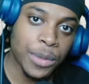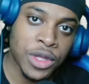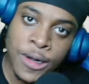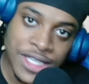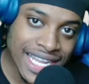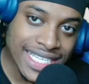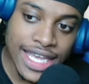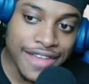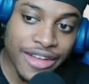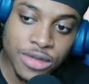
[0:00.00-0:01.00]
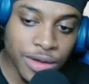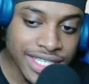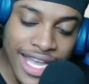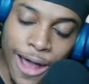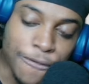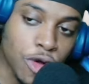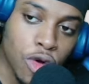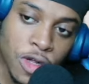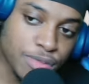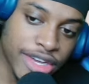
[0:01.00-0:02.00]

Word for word: You know what I'm saying? to say So it's like, of course,